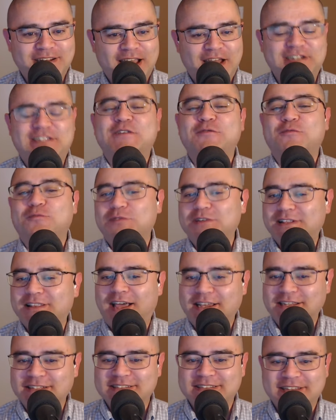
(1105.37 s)
I didn't
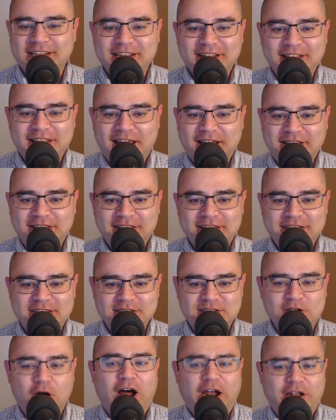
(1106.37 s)
realize that
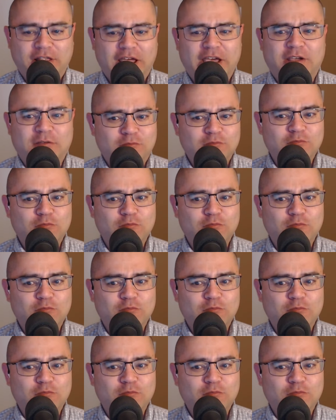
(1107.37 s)
he's got like